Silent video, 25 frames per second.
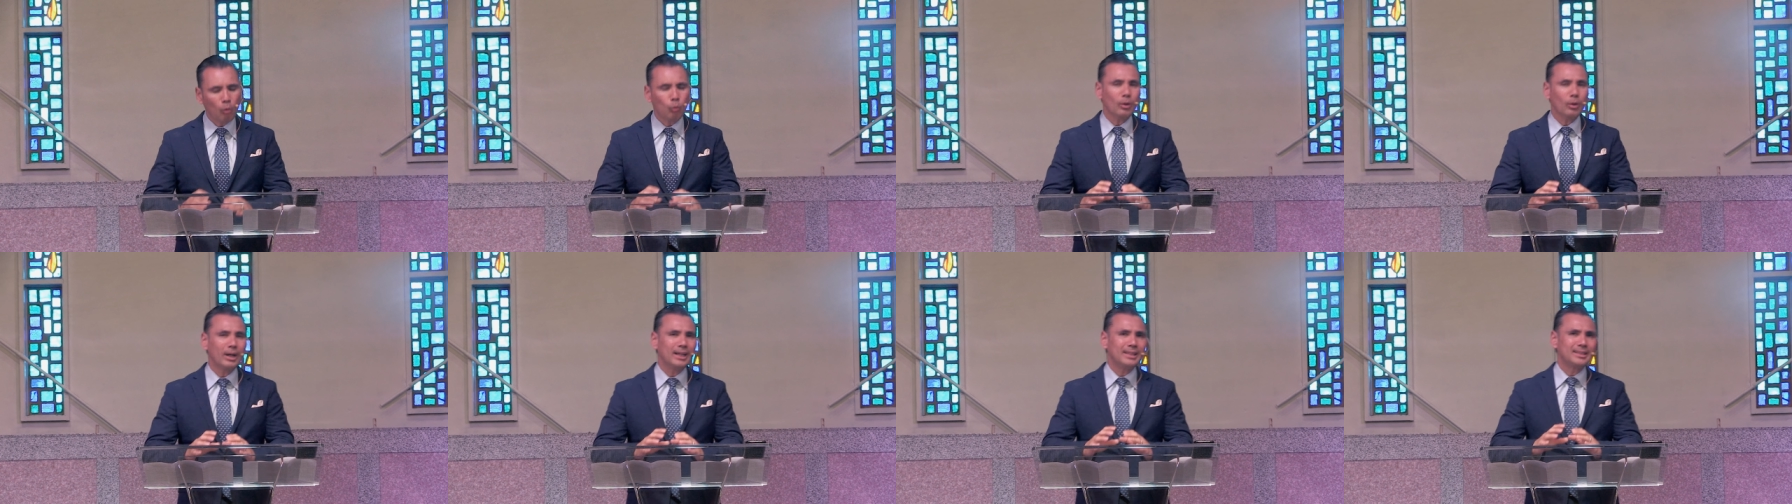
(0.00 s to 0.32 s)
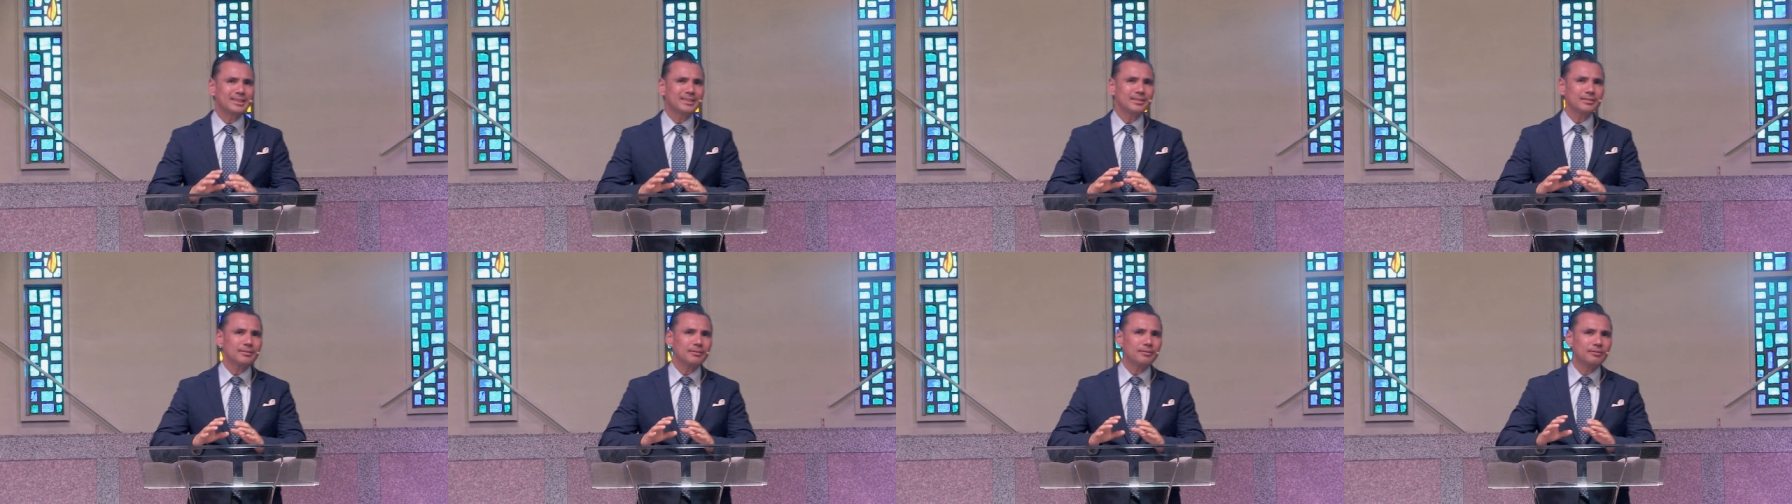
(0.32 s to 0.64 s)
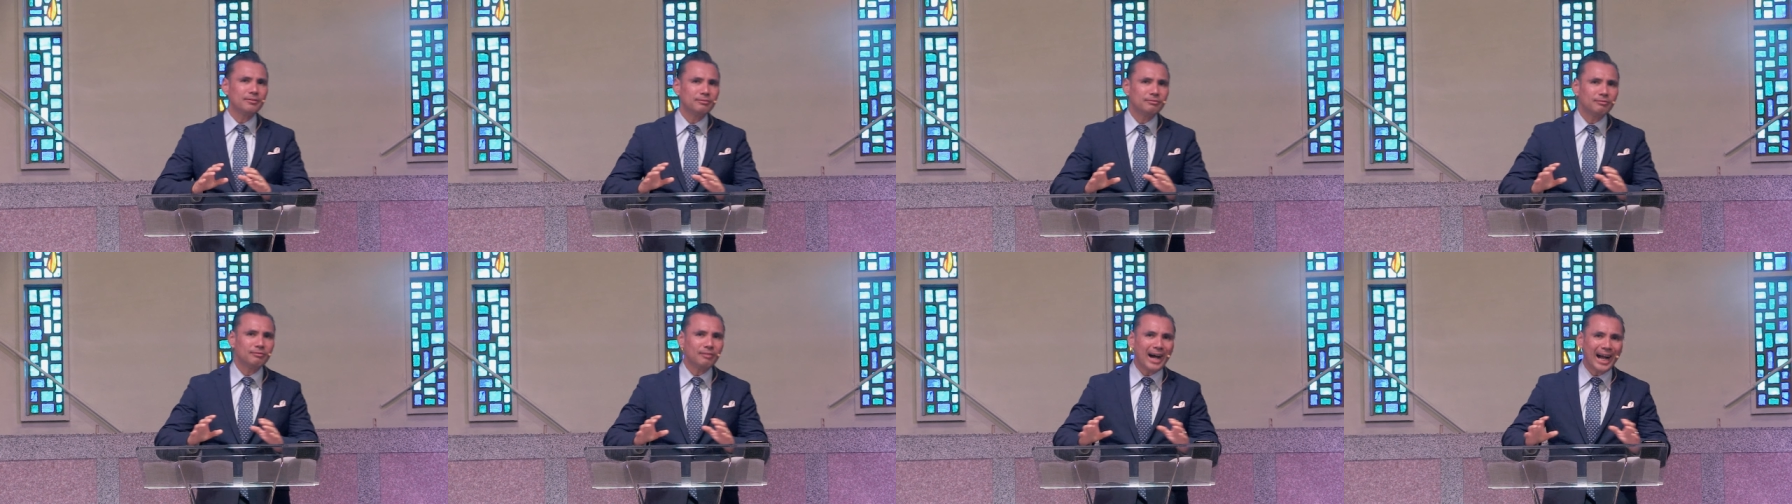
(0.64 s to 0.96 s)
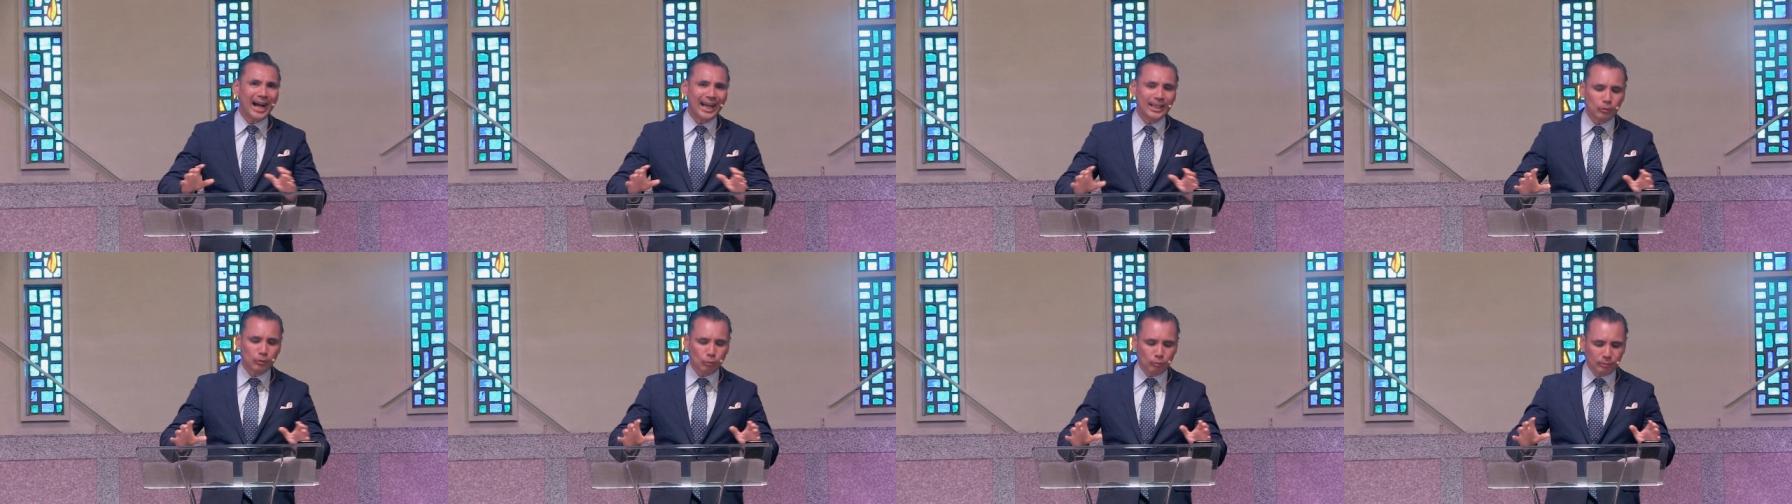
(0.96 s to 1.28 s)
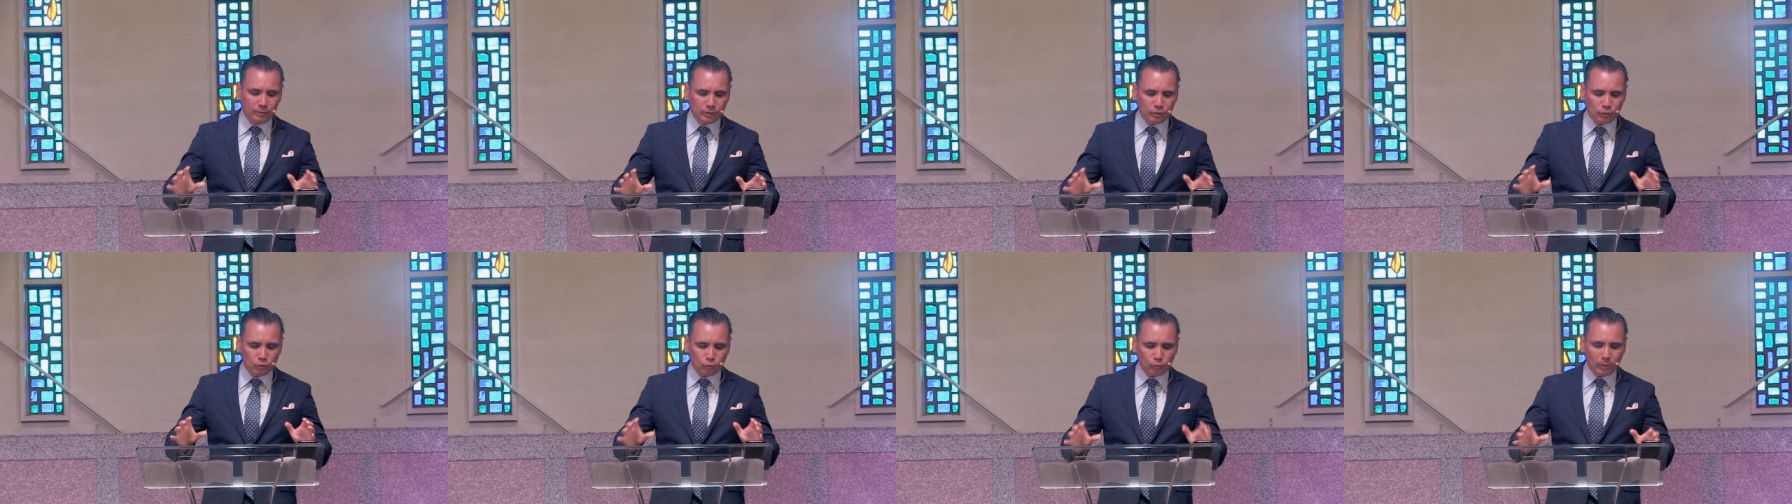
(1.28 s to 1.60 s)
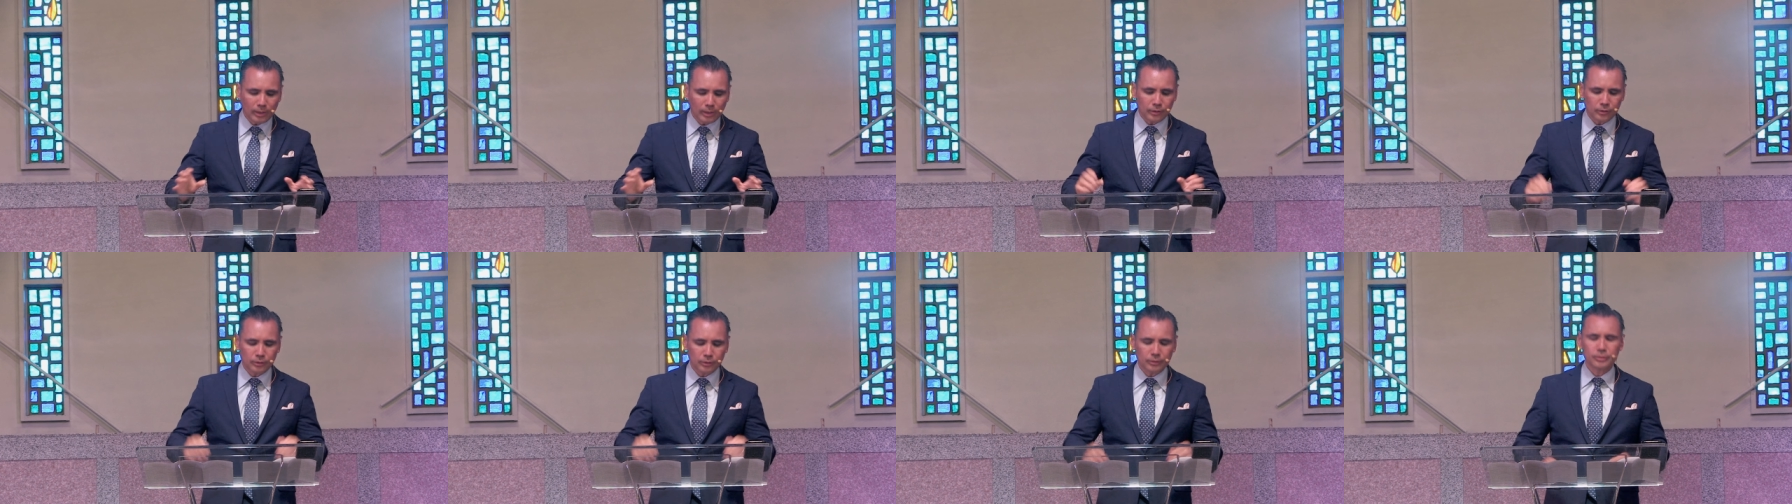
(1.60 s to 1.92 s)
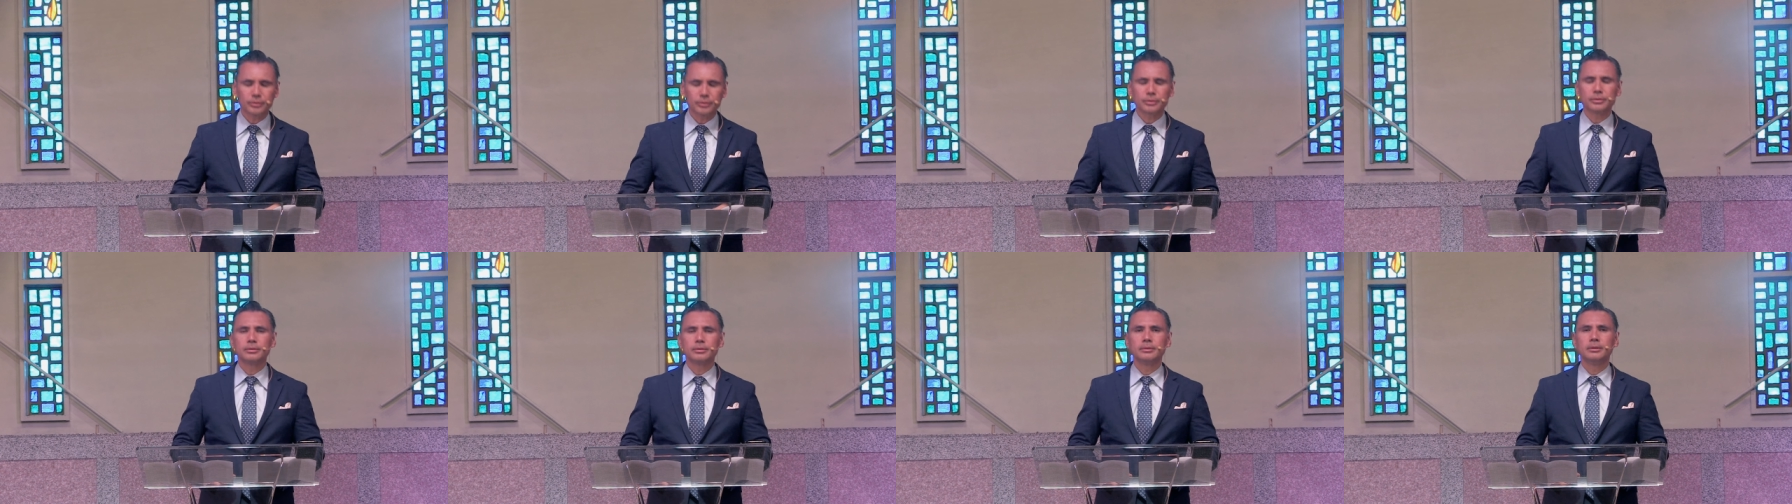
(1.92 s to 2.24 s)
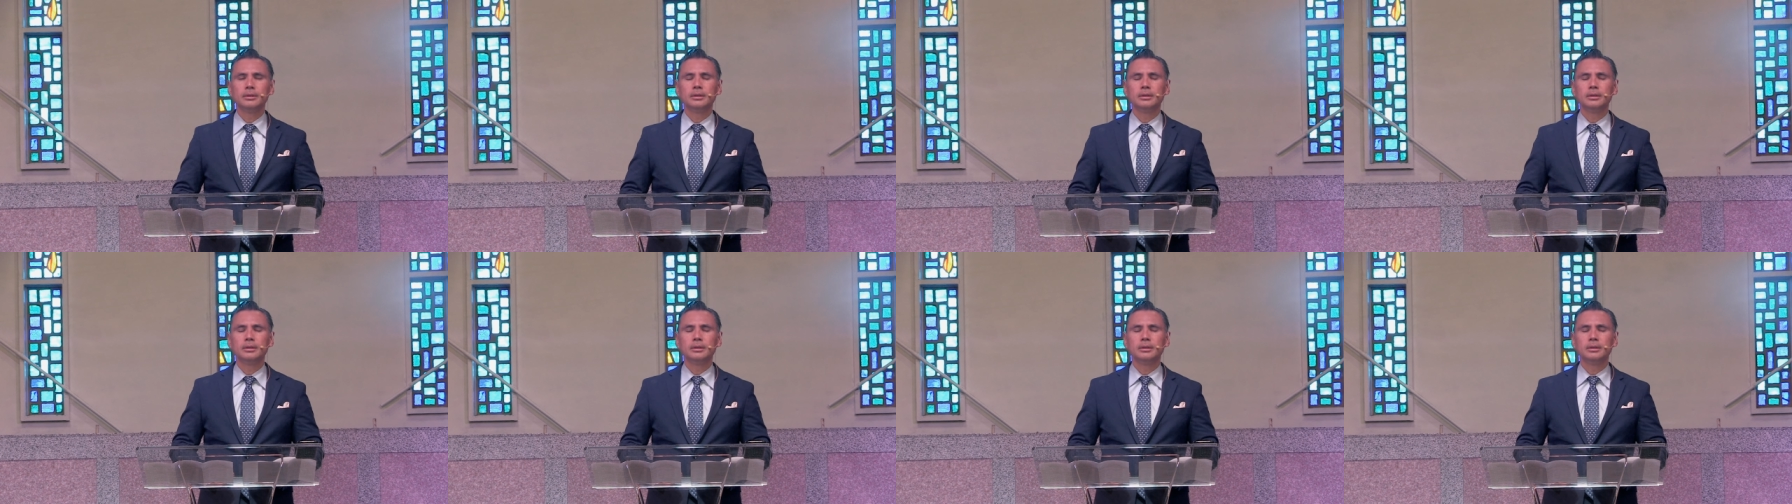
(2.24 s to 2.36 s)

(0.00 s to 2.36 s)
writes final instructions.